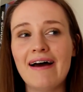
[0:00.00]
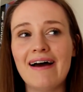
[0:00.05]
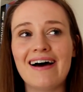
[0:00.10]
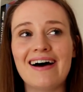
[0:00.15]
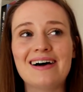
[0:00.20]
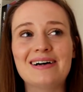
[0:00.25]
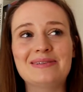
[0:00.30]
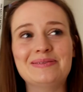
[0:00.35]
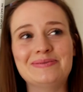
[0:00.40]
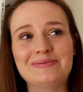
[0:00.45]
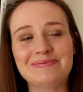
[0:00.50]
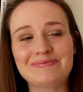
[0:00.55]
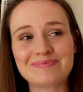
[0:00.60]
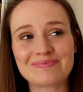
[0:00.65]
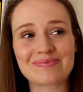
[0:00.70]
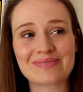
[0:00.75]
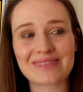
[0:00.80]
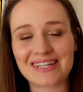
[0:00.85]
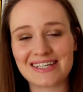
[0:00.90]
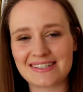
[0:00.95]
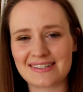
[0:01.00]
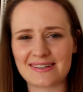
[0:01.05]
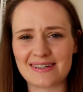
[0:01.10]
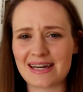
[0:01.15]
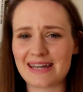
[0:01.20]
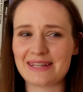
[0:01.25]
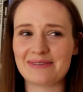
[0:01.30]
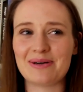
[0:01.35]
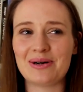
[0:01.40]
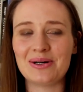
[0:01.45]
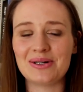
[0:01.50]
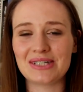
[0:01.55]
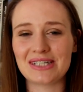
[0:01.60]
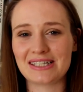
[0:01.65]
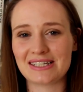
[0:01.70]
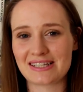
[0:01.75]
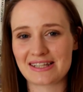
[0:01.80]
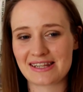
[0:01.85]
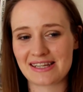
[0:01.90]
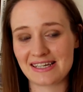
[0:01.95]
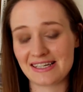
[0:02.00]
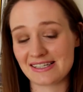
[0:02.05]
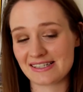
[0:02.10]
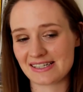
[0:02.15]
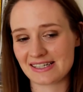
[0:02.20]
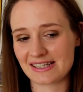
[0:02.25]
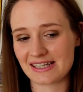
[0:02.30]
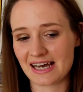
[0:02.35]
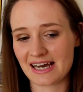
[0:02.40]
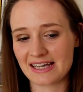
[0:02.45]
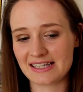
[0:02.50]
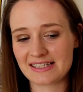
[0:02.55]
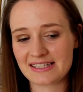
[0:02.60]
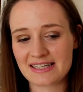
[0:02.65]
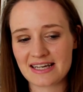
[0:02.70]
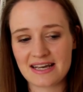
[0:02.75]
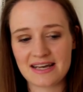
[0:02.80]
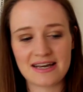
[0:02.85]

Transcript: So yeah, there were odd little things like that.